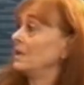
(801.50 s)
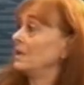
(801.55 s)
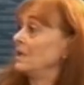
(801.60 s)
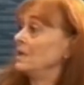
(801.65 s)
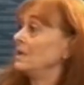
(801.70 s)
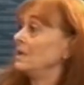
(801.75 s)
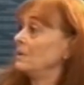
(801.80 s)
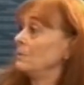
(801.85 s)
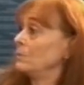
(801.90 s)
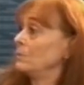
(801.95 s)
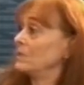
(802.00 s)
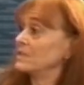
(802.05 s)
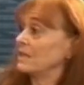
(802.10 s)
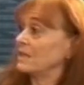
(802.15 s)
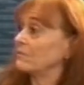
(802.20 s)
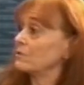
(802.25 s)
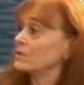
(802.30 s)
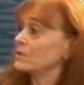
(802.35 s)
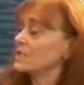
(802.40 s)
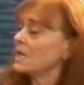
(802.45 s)
he was
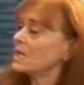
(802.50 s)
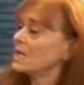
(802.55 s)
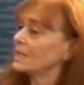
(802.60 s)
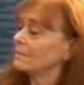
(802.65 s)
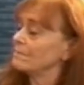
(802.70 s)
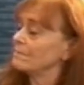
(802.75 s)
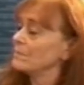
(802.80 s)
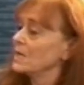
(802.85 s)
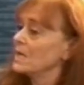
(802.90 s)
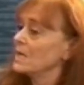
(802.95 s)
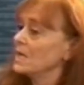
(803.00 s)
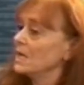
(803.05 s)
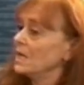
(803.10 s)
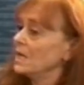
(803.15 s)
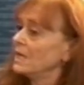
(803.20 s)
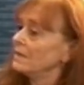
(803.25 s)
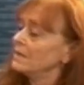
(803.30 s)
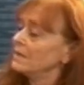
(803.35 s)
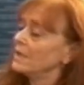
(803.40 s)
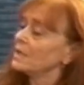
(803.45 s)
ever saying.
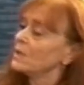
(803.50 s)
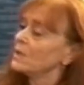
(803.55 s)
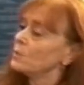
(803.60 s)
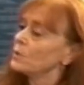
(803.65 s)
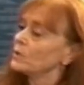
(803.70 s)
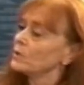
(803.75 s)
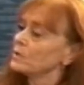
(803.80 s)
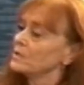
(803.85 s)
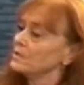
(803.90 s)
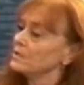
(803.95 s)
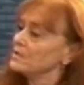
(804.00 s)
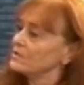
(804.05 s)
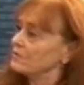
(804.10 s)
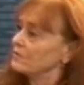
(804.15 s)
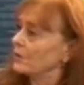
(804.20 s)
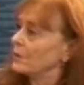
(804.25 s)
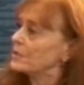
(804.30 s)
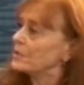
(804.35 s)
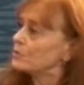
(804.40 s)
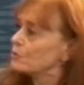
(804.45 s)
And then I worked in this
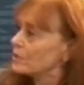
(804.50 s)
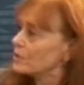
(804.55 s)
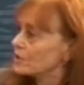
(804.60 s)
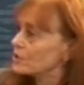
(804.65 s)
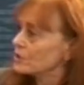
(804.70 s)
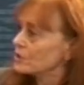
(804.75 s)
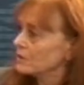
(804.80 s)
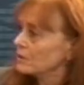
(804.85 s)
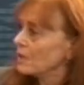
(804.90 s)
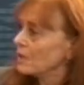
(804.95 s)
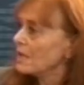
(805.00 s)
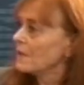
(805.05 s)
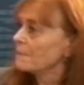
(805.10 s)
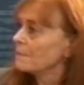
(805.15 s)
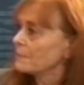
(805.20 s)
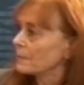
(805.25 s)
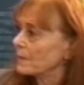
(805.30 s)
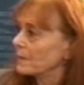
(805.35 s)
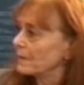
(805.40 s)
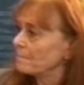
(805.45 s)
very traditional
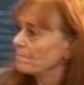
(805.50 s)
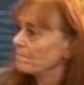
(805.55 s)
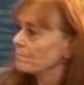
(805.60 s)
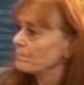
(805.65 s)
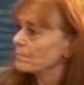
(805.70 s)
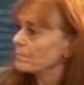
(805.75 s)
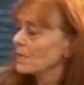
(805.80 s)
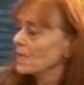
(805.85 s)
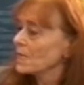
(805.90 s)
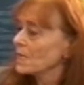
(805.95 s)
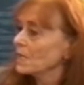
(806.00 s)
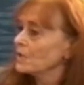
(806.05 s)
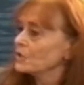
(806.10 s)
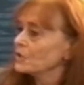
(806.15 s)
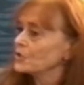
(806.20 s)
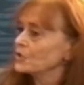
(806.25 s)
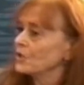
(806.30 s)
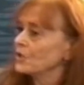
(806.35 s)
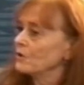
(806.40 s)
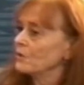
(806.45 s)
library.
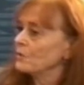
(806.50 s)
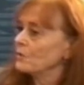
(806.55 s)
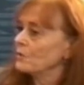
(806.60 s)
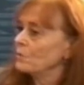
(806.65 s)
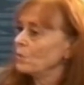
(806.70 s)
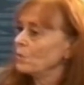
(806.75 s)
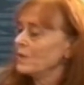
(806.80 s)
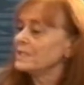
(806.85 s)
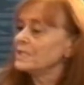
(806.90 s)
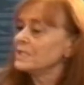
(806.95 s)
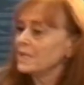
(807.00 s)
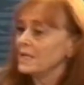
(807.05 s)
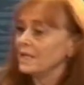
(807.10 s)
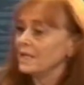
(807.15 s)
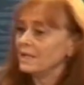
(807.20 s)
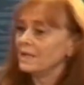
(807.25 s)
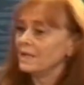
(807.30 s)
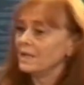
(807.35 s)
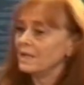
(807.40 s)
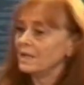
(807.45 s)
So one
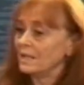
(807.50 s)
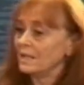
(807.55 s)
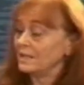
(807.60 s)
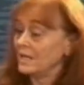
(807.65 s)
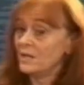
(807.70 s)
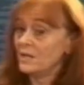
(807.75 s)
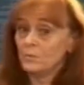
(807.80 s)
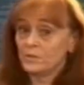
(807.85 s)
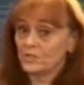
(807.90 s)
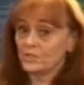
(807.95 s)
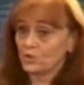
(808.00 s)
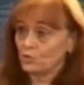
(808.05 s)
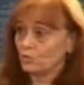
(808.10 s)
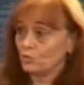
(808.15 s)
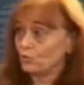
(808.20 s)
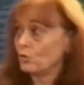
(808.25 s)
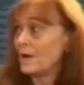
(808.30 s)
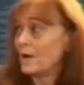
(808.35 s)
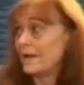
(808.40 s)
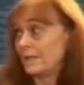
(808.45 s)
day, and he was a
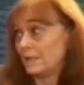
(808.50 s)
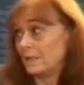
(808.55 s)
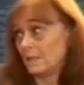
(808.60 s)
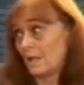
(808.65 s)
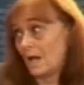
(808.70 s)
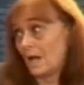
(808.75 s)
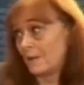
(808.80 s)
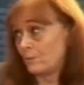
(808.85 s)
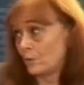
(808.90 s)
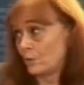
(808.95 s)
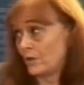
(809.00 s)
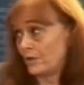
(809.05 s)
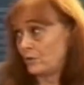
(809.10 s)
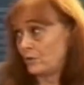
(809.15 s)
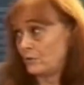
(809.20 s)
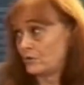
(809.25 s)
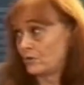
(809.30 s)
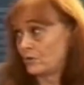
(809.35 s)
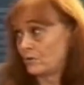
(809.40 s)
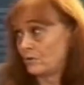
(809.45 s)
great library
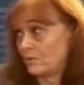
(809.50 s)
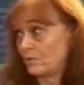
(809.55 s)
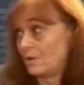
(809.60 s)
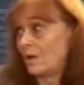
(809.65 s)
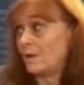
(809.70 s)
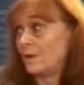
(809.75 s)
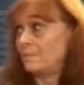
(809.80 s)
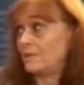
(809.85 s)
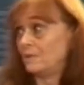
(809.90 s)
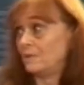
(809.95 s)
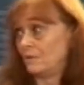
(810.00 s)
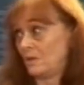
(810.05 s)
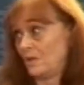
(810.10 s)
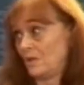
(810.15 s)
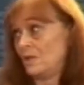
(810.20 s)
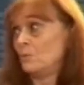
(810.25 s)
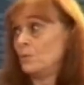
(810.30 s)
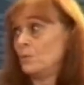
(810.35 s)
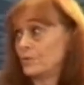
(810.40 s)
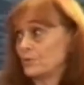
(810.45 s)
user. I mean,
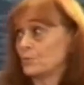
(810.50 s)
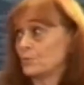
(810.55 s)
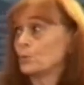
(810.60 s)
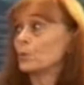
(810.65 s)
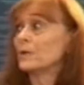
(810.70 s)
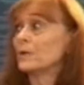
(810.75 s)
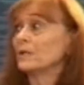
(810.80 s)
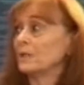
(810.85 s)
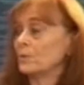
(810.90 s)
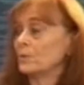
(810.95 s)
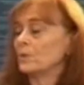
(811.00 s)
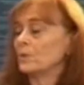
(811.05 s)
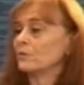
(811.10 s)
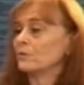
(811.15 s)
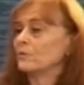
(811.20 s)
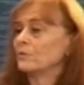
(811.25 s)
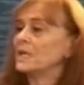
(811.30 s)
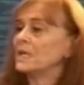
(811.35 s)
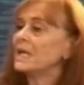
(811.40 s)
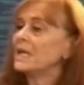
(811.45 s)
he was really
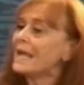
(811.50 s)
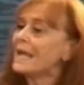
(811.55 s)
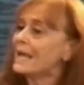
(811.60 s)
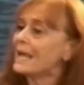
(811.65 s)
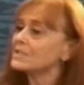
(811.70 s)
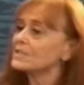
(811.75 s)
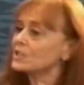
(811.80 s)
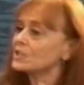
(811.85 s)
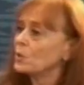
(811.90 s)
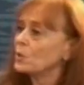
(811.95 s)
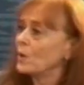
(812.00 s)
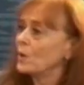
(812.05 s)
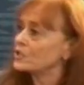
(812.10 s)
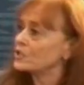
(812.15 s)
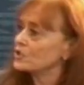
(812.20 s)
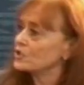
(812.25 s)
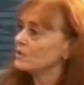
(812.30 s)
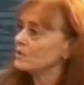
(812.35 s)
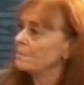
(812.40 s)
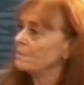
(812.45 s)
wonderful. He asked a
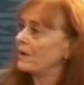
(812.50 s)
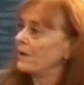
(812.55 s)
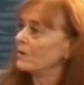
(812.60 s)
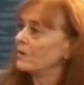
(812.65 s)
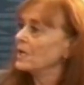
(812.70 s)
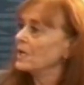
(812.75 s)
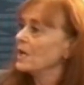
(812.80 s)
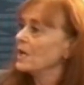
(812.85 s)
question about